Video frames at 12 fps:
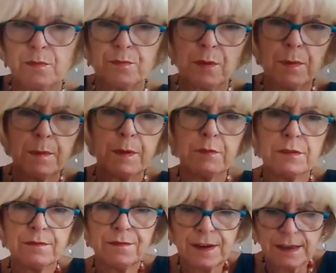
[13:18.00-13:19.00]
probably
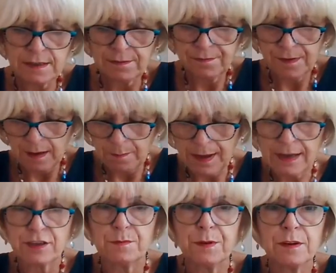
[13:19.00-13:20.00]
wouldn't find a
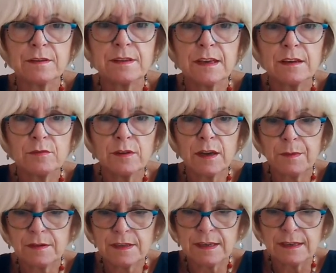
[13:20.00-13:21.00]
badger because they don't come
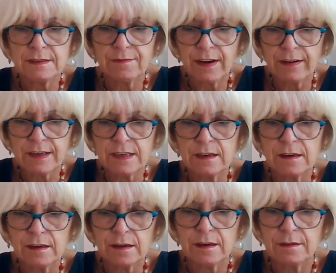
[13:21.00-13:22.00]
out till it's very
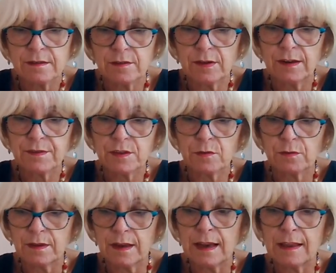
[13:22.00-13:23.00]
dark. So you'd have to go
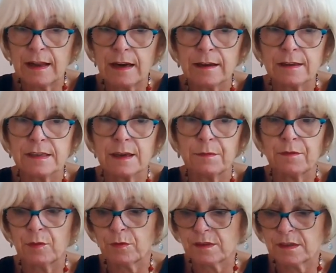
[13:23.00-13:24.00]
in the night time if
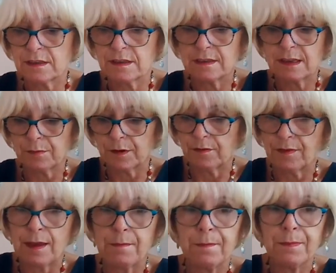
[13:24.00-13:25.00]
you wanted to see one of
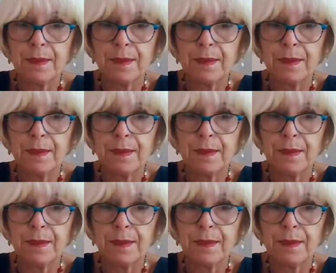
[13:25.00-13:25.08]
them.